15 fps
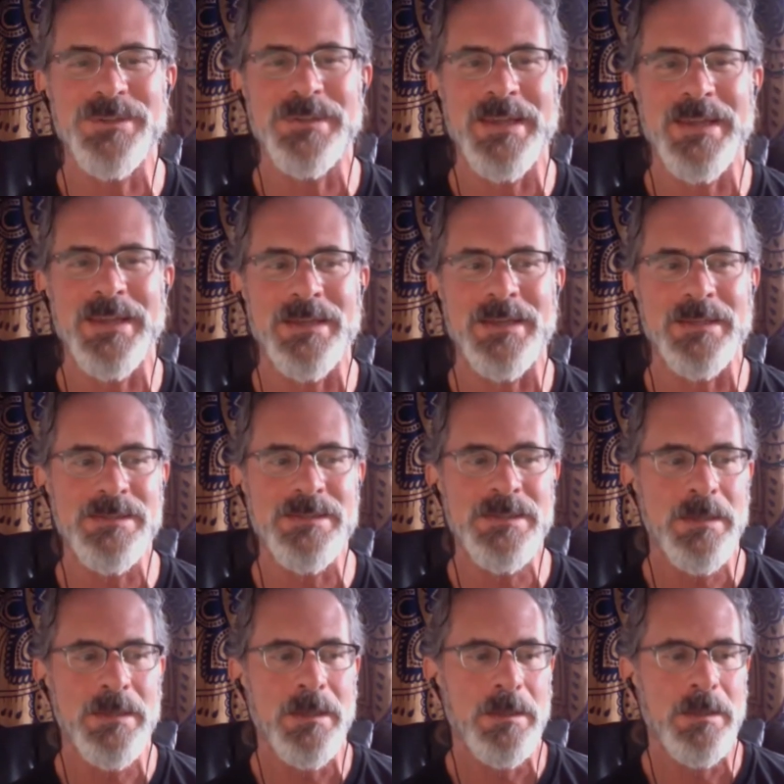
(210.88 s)
and
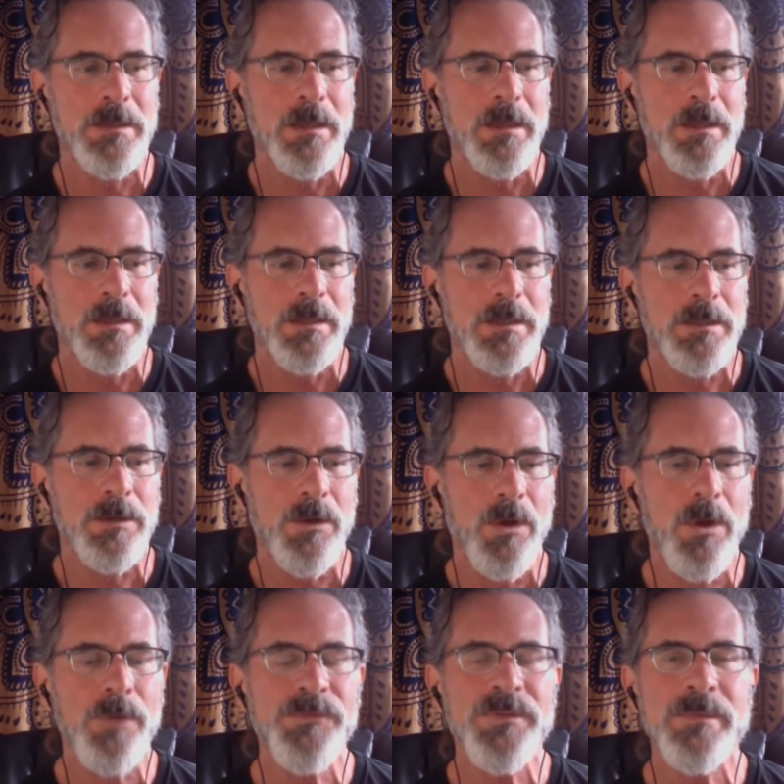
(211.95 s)

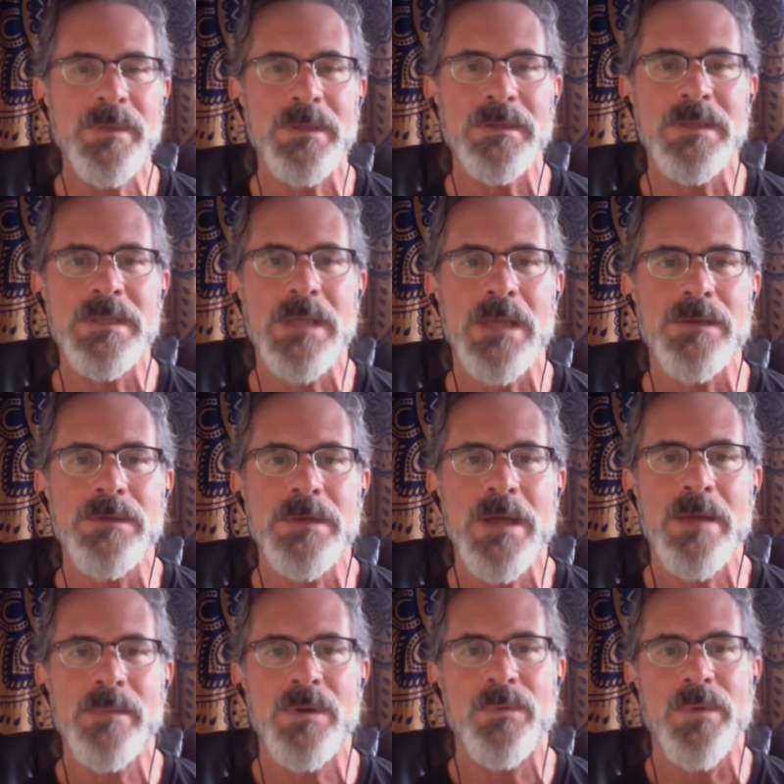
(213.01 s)
ultimately that you come
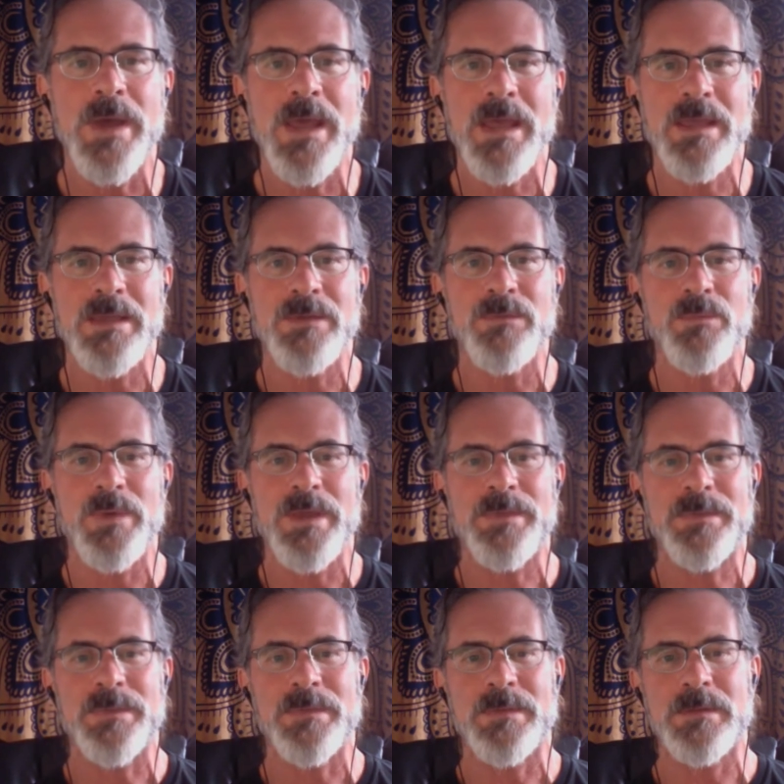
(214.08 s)
away
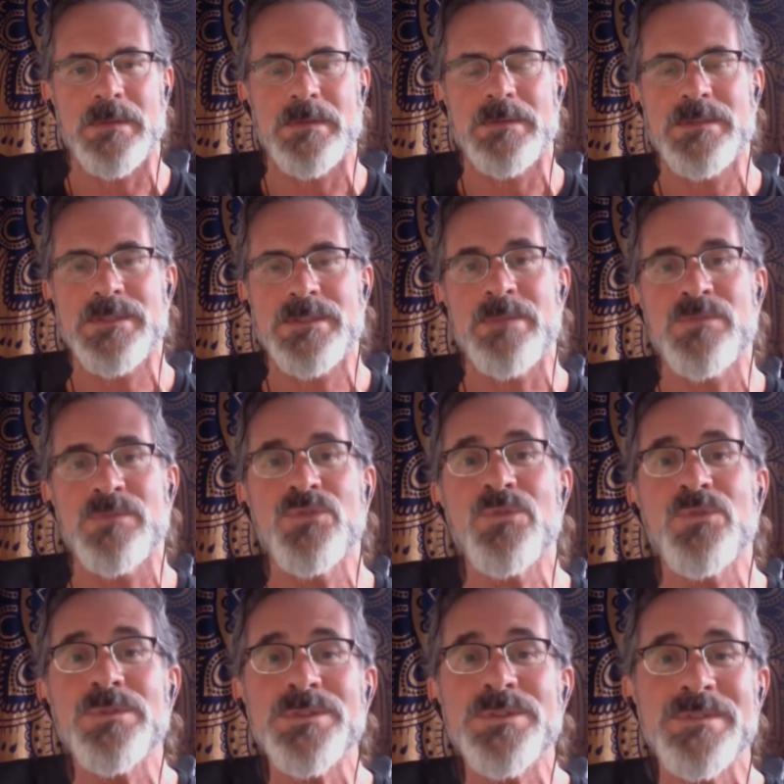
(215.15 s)
with some
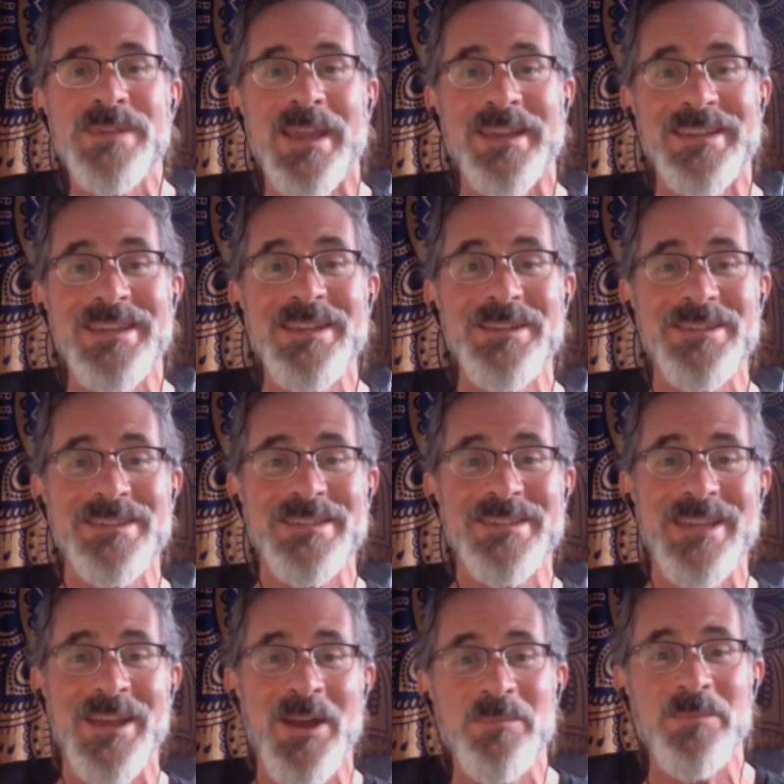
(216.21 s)
tools or techniques to
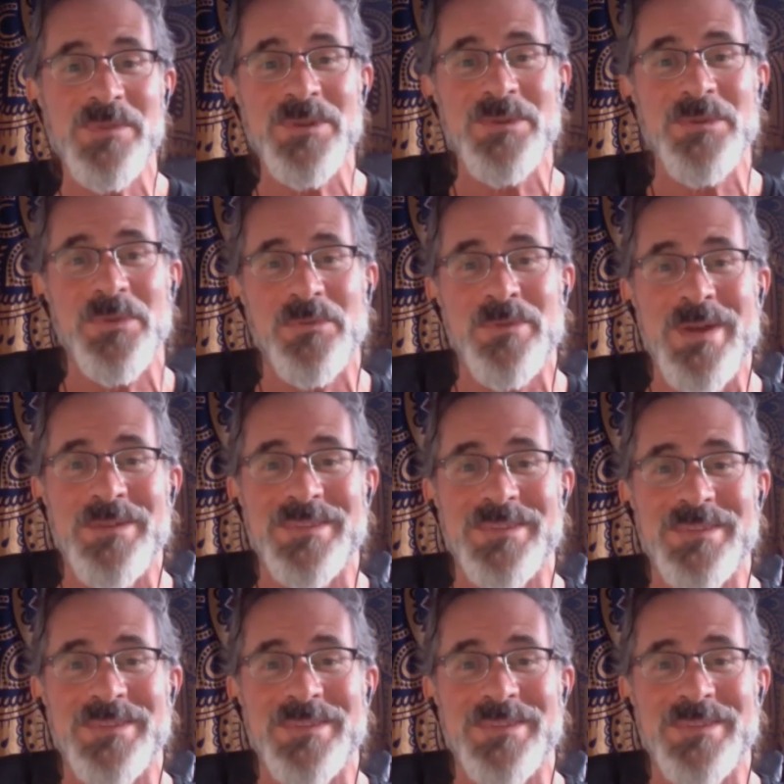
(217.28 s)
help you throughout the